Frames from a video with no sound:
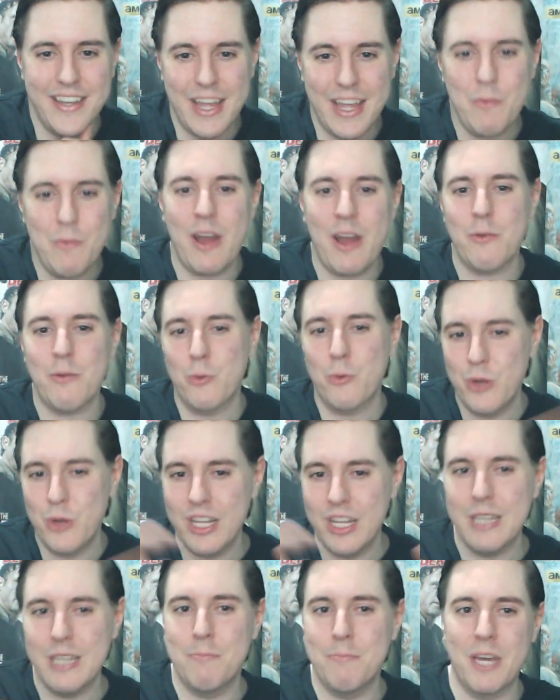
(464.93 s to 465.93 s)
went
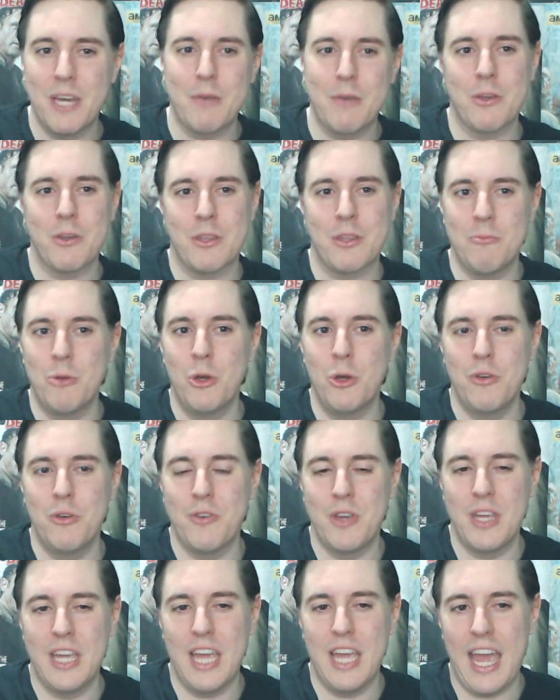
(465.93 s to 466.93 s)
really big with the
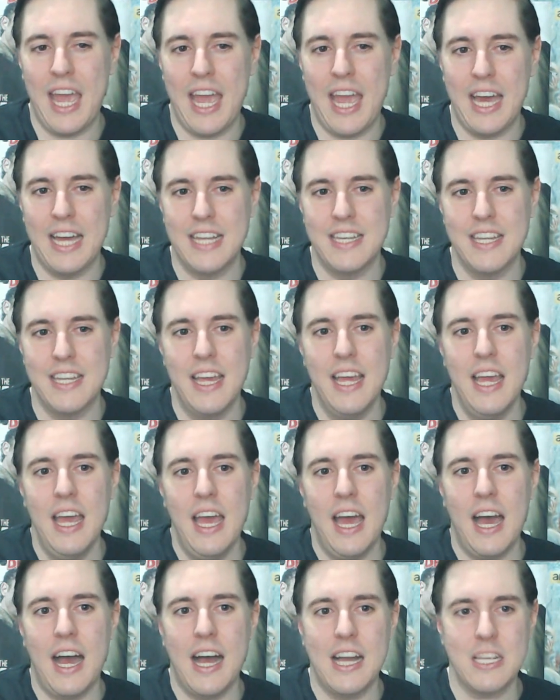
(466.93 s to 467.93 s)
movie, and
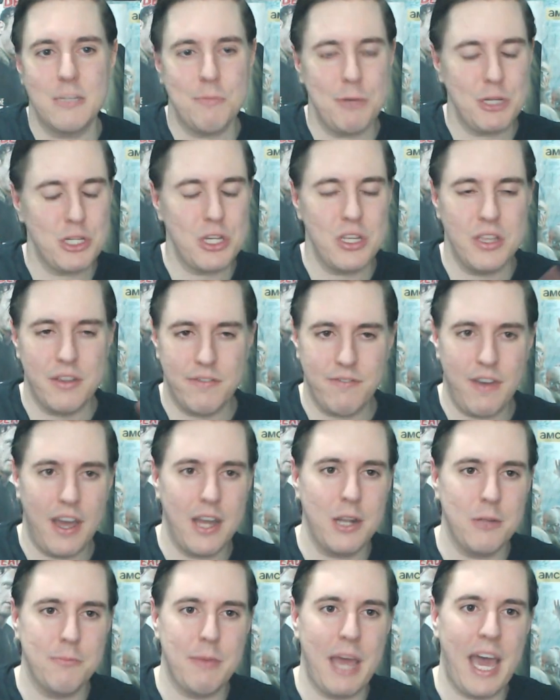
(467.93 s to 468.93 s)
especially the
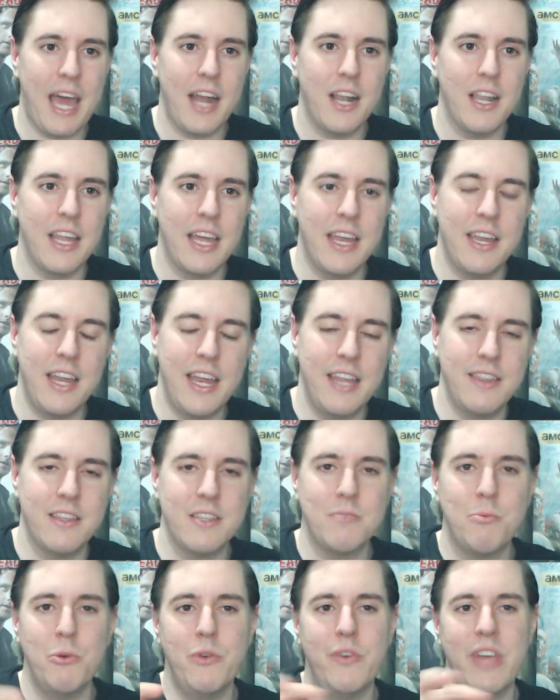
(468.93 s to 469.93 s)
final battle. And
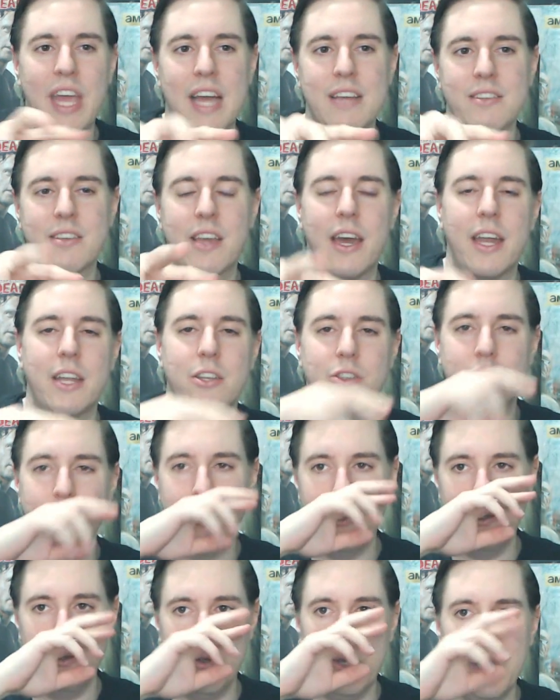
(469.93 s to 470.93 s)
this movie has kind of
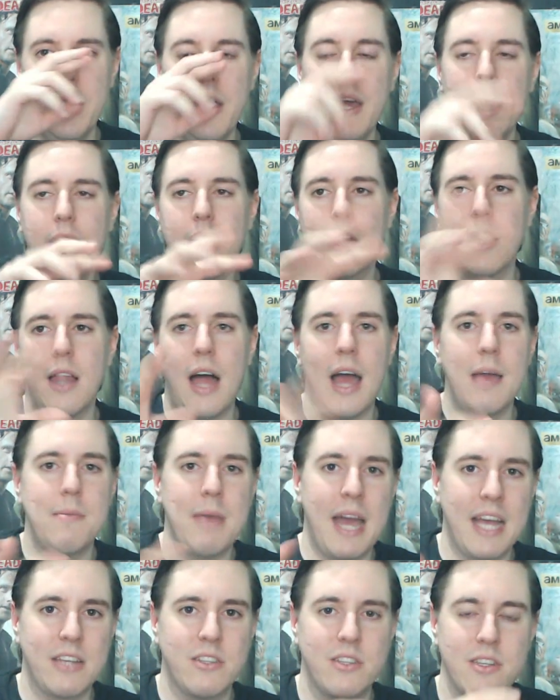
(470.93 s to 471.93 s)
two
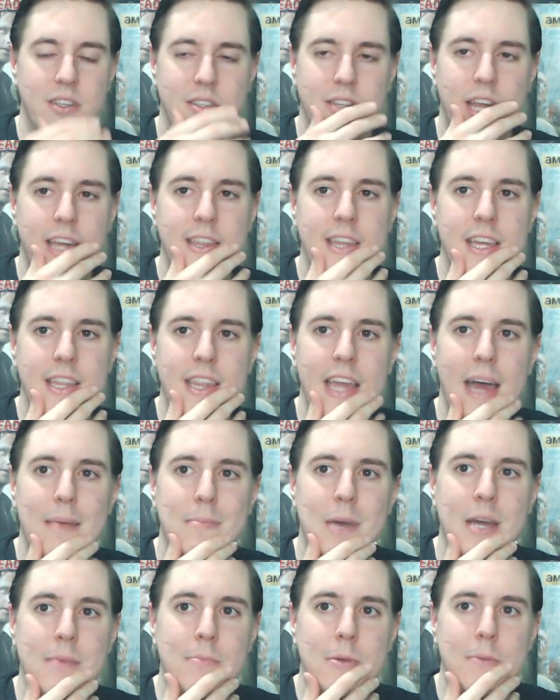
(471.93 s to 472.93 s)
climaxes, and I think that
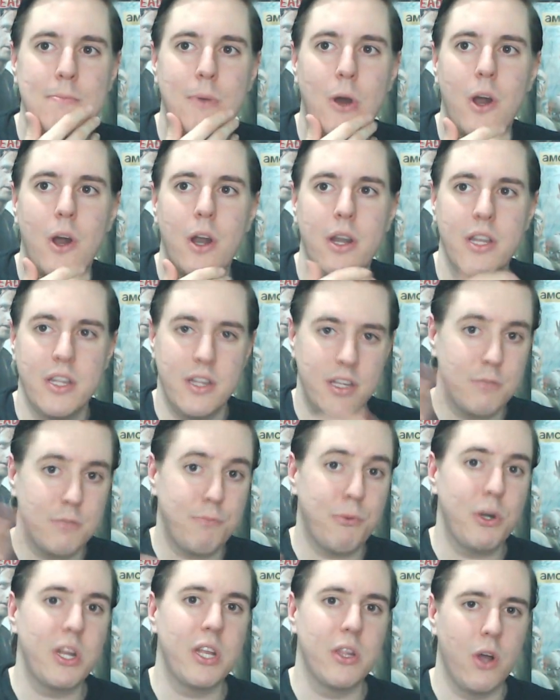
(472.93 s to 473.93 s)
might be part. It's
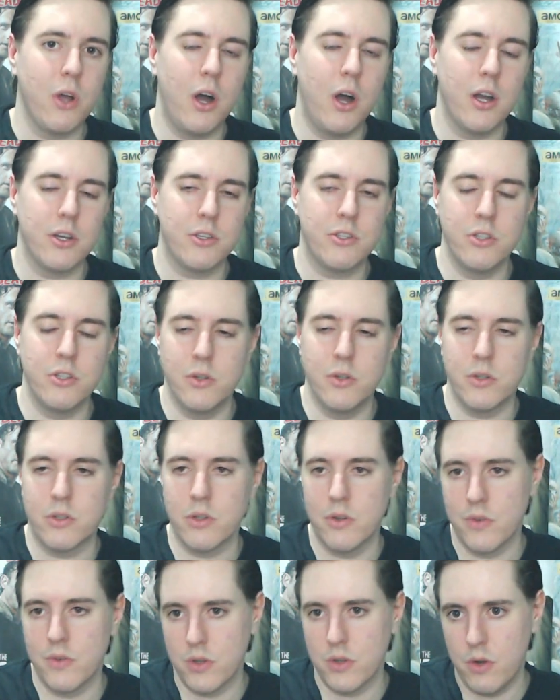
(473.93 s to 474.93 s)
pretty long too. It's
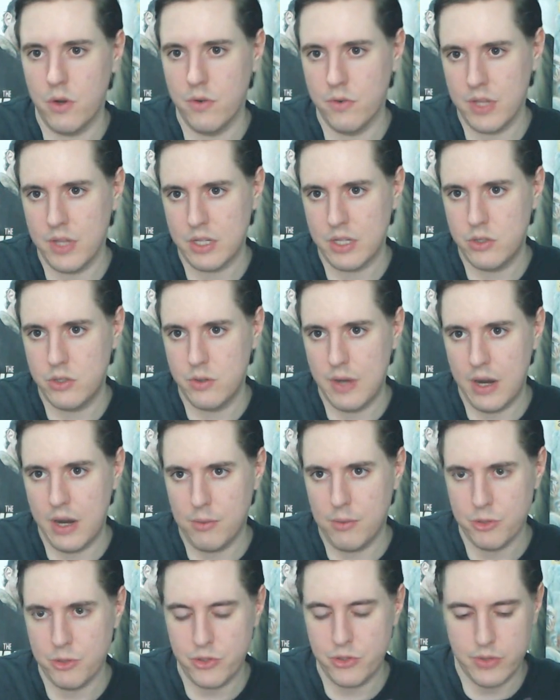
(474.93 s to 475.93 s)
over like 2 hours,
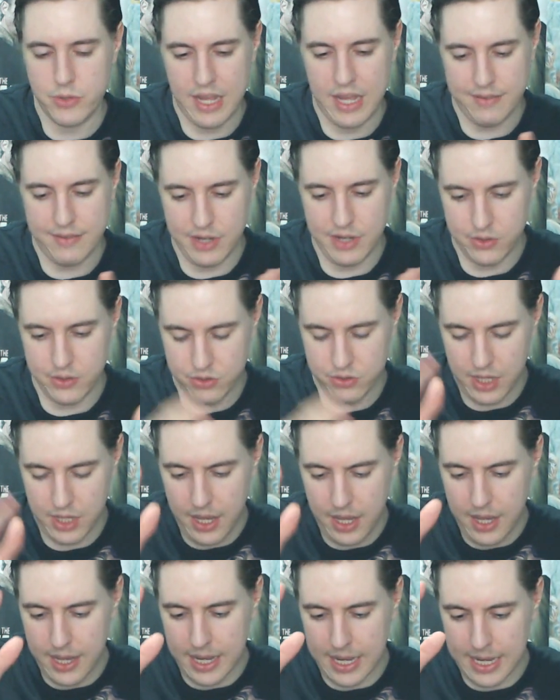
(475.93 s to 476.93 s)
almost 2.5 hours.
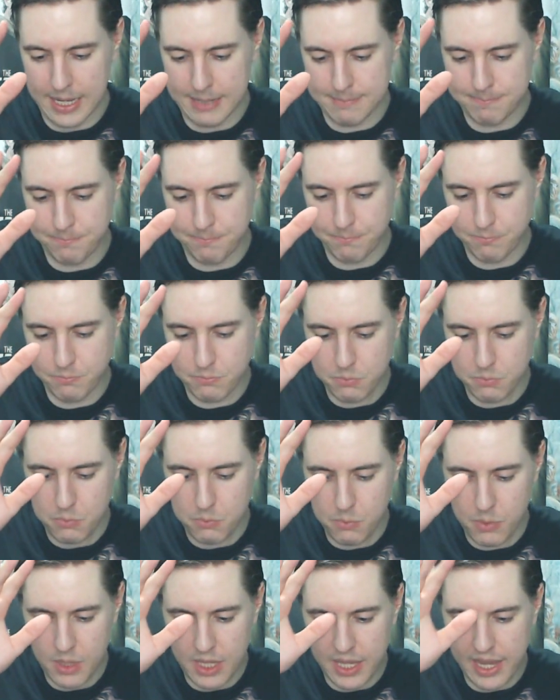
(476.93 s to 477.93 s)

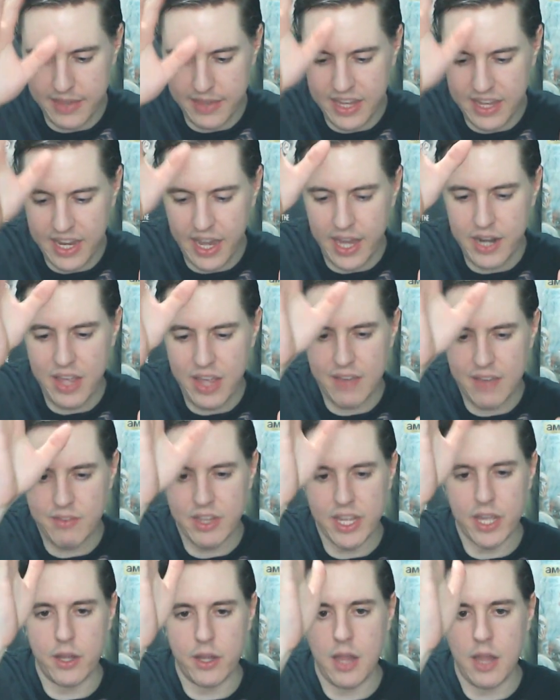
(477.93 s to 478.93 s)
And they kind of have
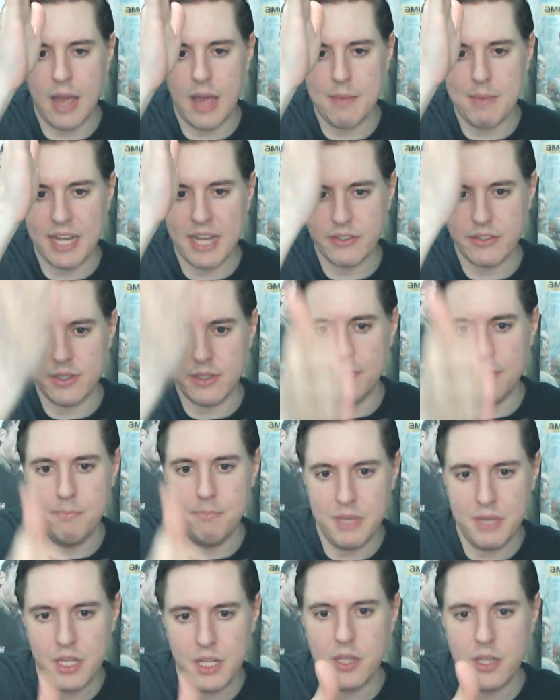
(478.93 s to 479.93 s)
like a climax in the
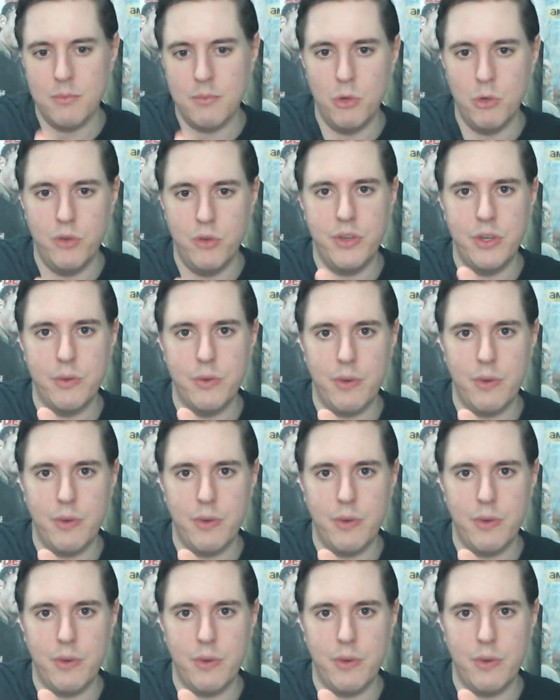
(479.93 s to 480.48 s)
middle of the movie,